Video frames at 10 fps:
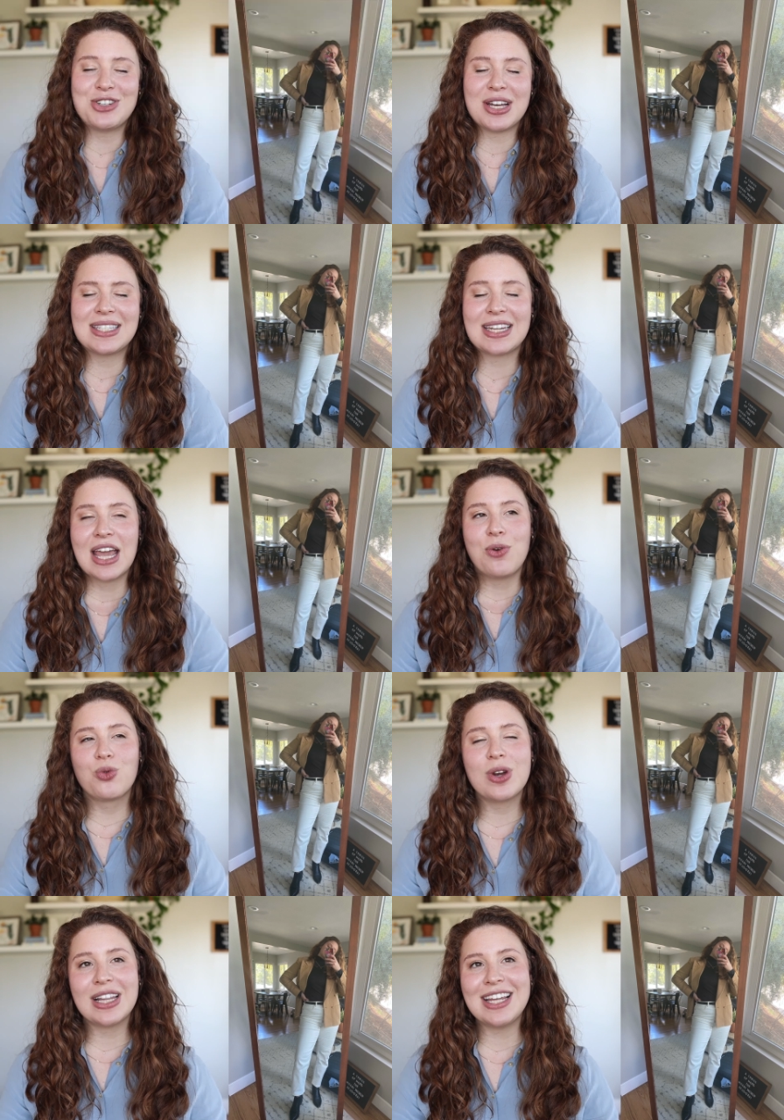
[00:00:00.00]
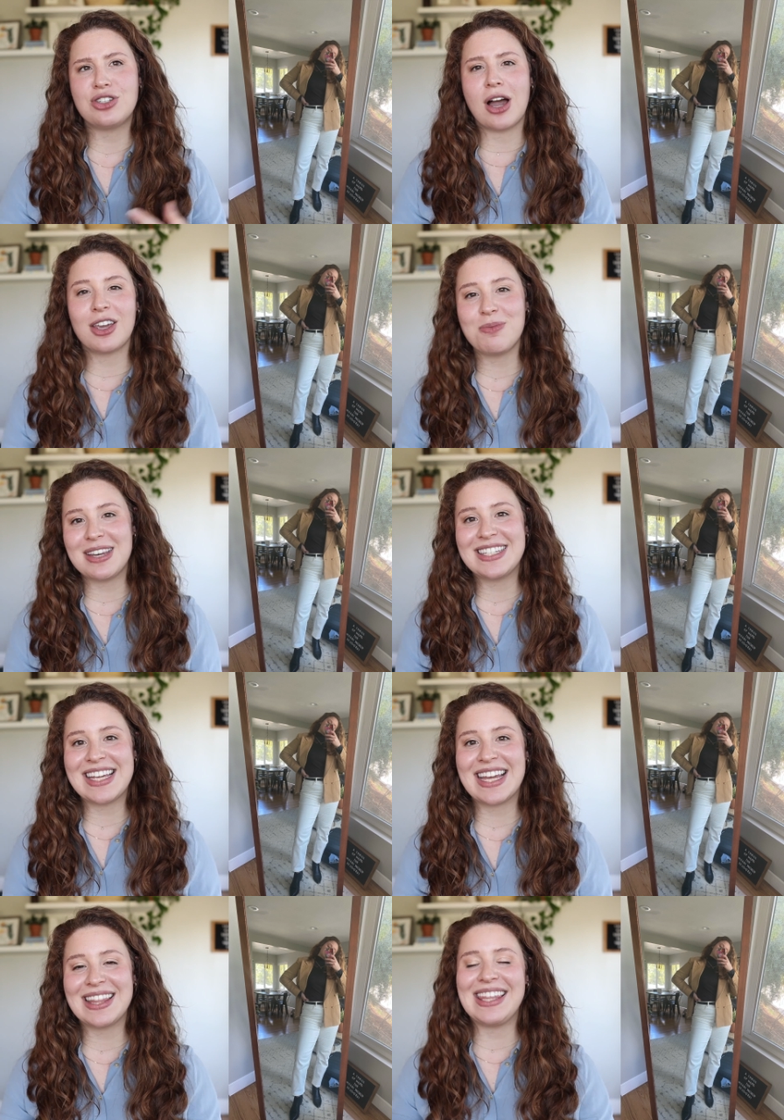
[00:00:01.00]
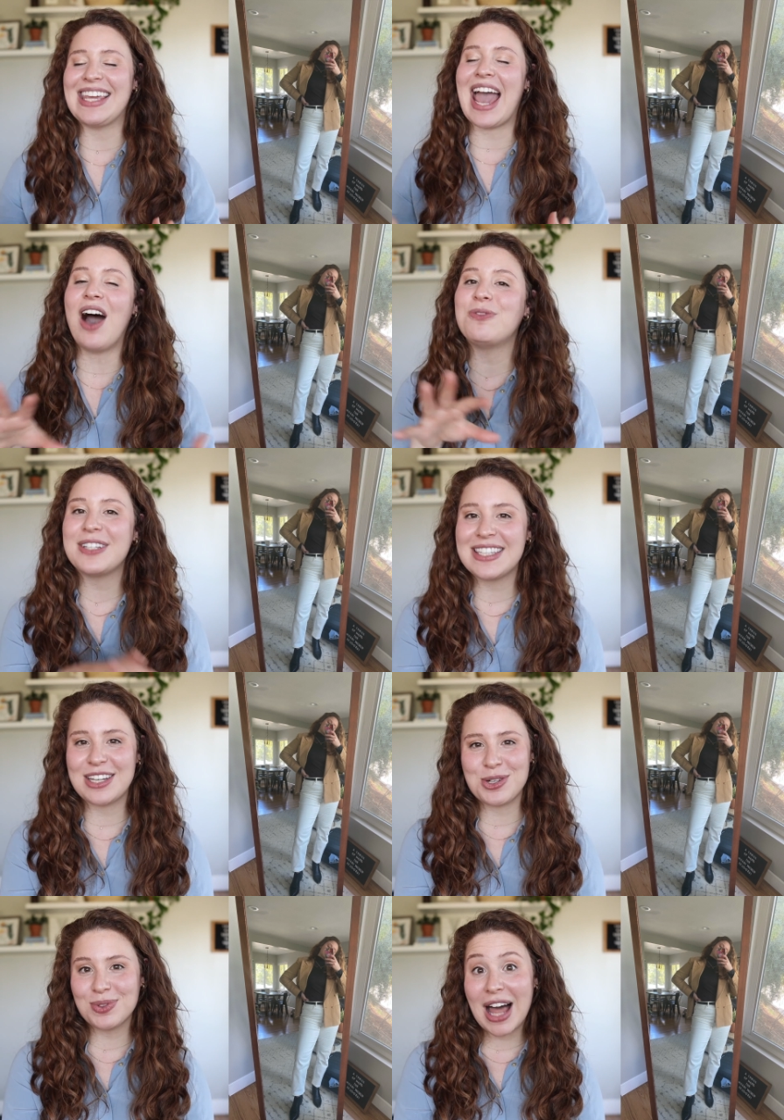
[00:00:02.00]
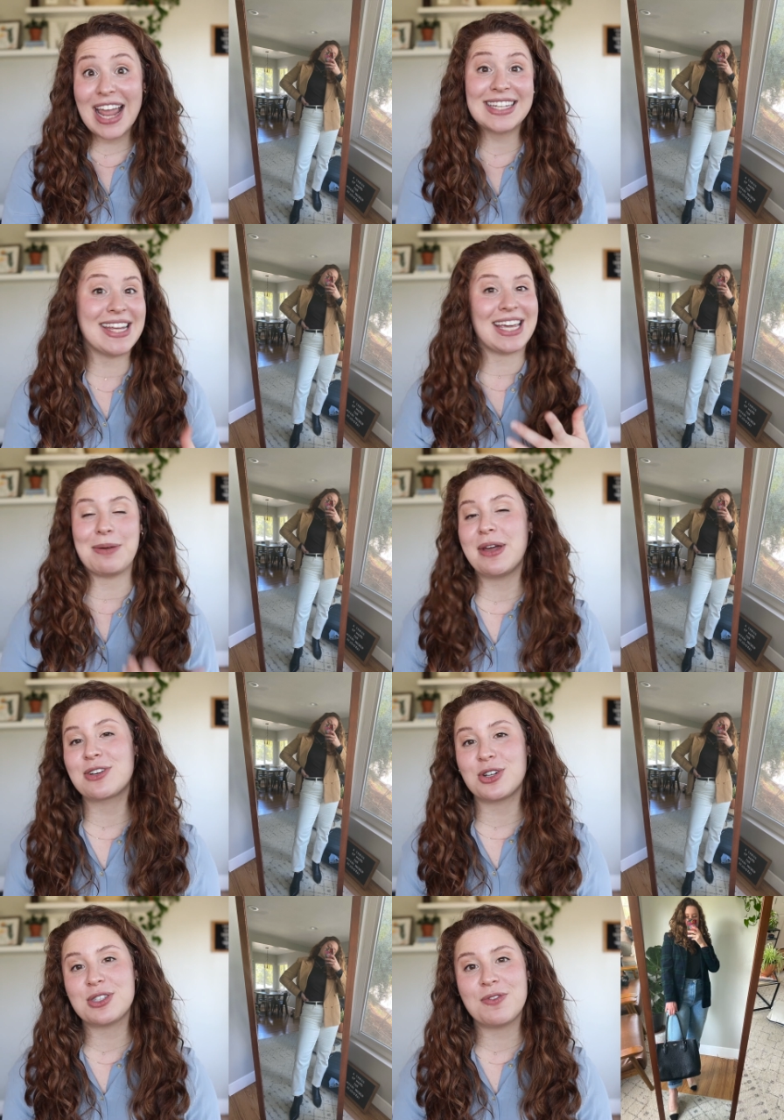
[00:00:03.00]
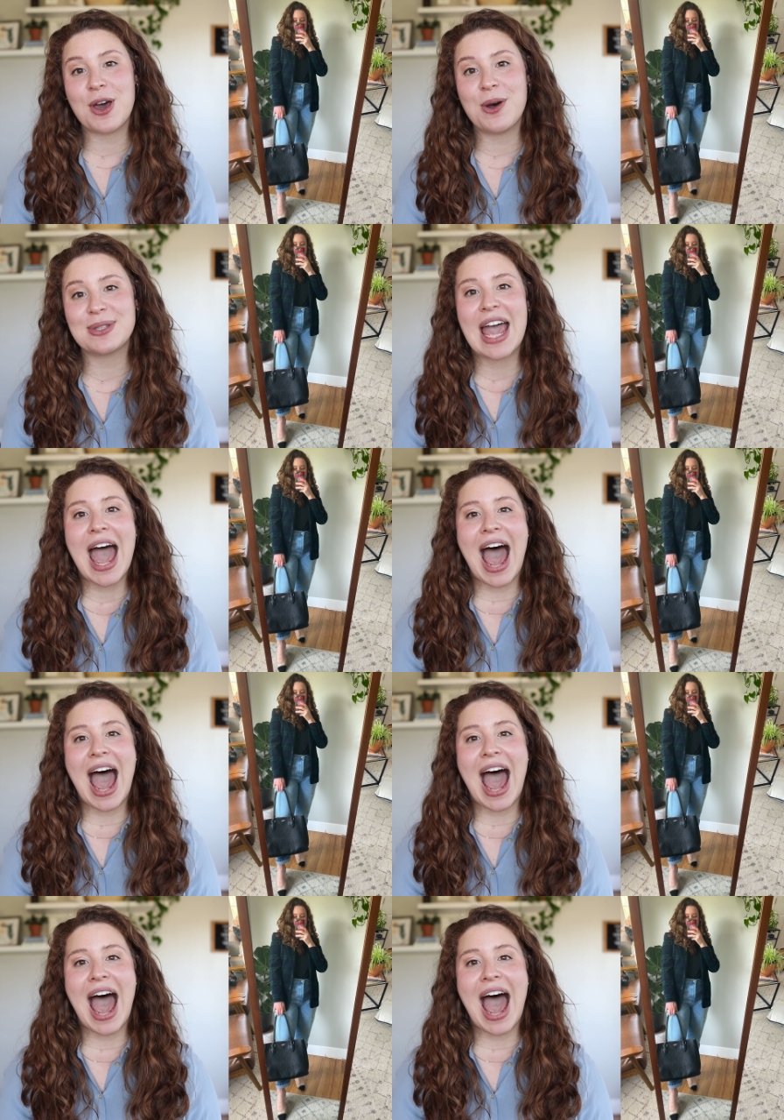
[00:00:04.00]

just really documenting the outfits that you like, taking pictures of those,